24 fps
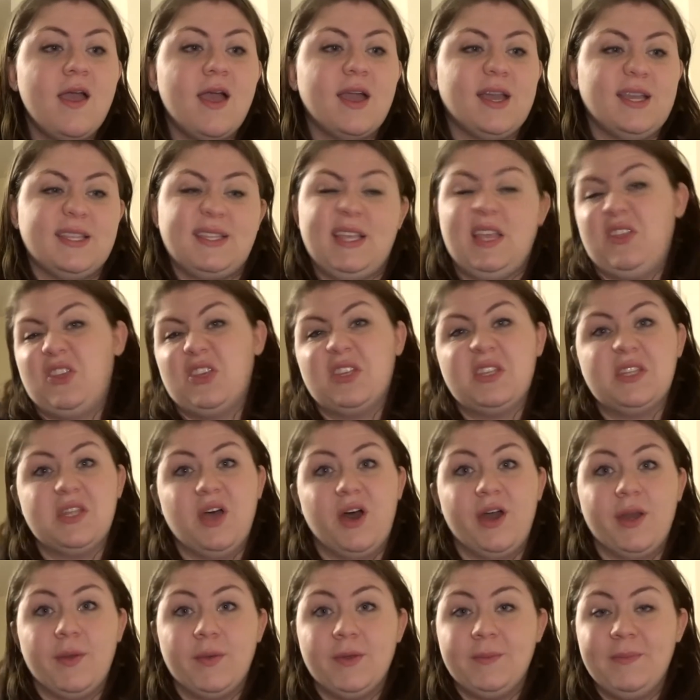because I just
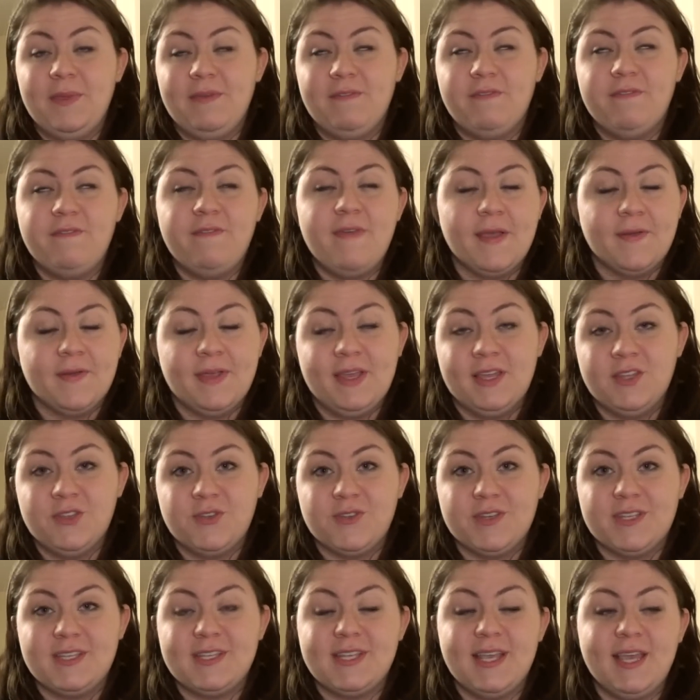thought it would be very
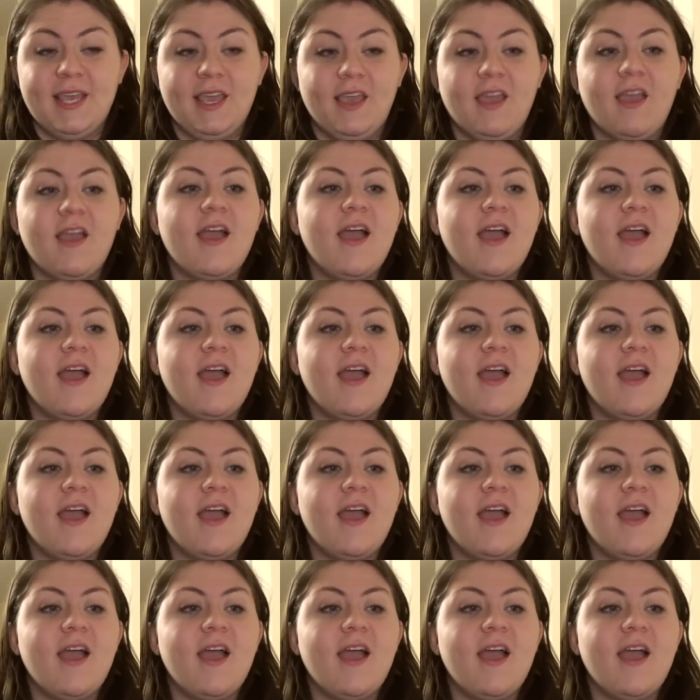interesting.